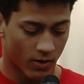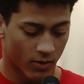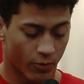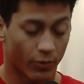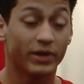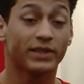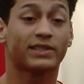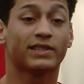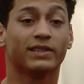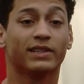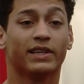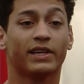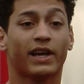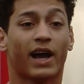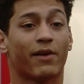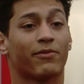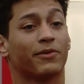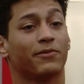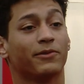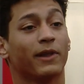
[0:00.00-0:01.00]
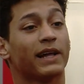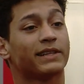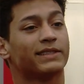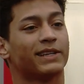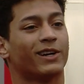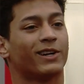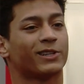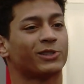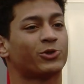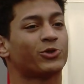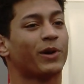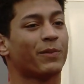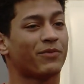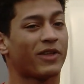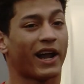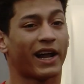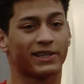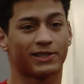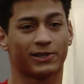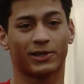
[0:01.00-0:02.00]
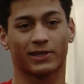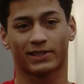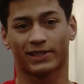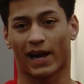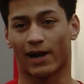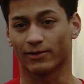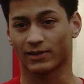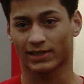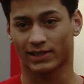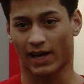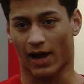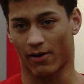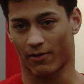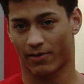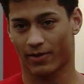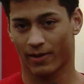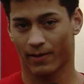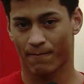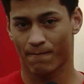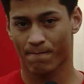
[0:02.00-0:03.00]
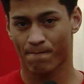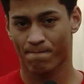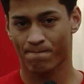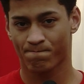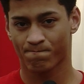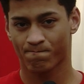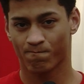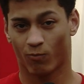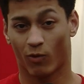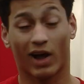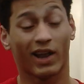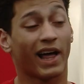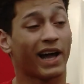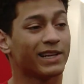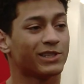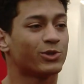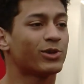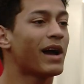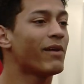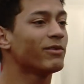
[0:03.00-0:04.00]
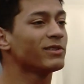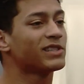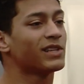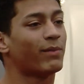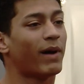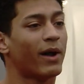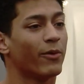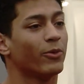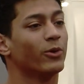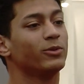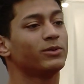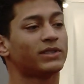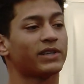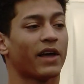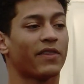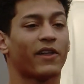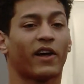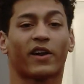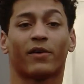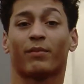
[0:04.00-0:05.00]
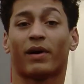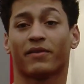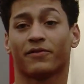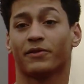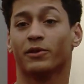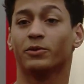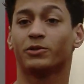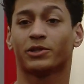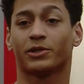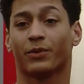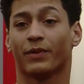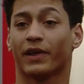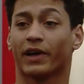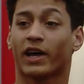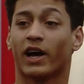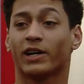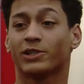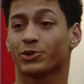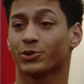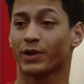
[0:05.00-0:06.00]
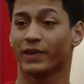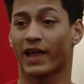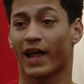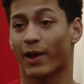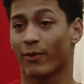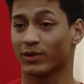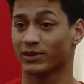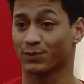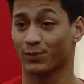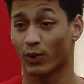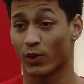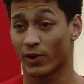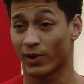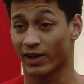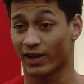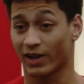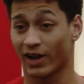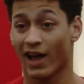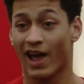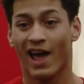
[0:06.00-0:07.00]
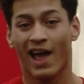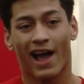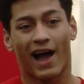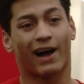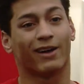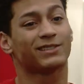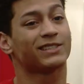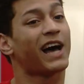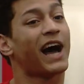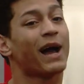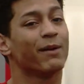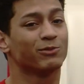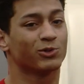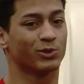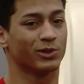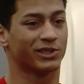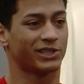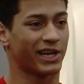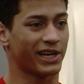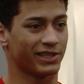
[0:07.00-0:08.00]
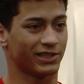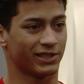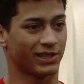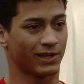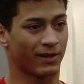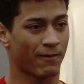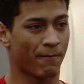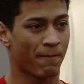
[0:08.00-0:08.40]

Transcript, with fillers: Recently, I've reflected on a trip that I took down south. While I traveled to my roots, I thought of my future in the country that I was born in, how times were changing.